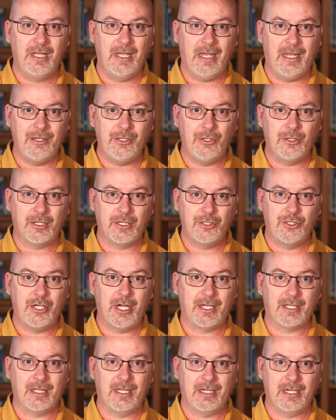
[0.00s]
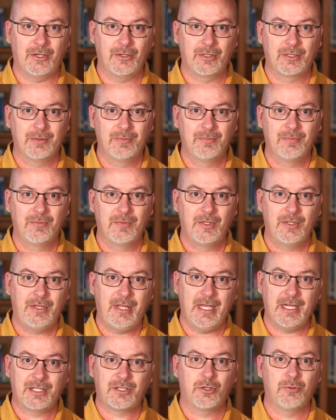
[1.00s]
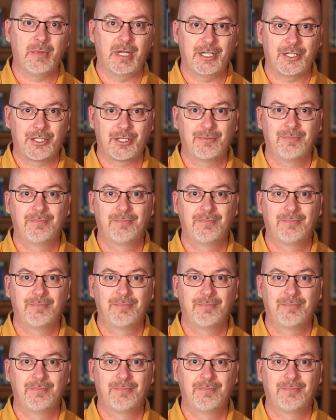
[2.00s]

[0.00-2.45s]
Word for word: and you can check that out. Thanks so much.